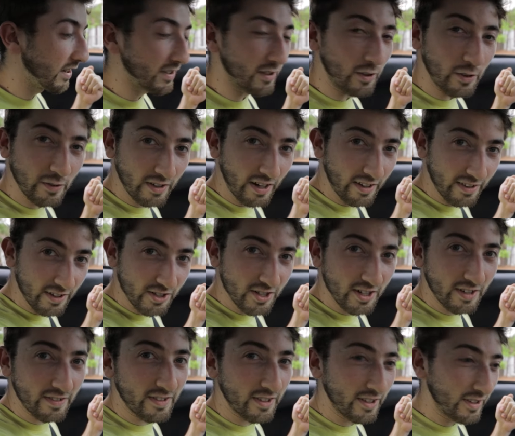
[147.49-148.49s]
So we've got the
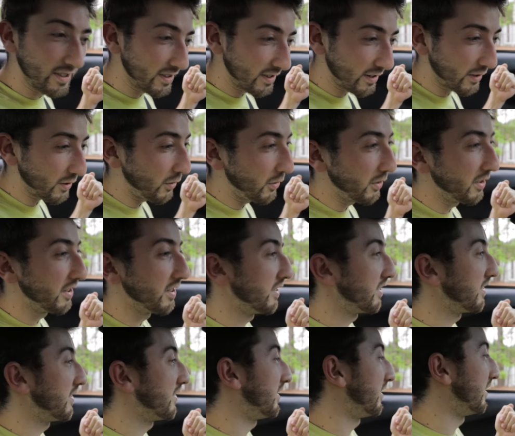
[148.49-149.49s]
shifter, the
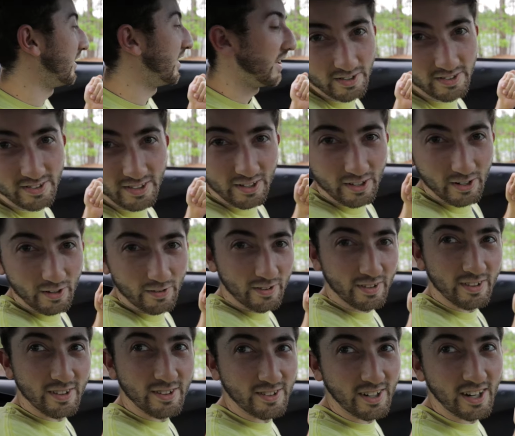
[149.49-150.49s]
coils. We're just gonna go for
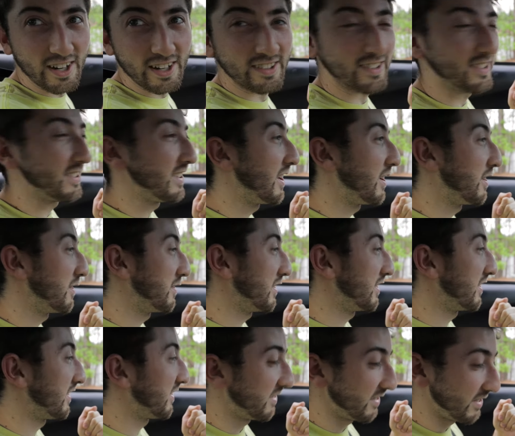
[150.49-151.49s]
a little ride and see how it
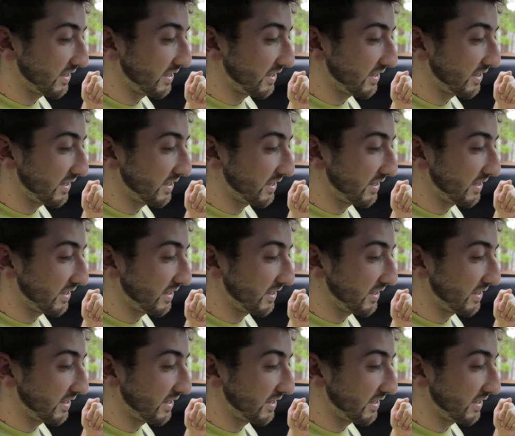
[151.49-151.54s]
feels.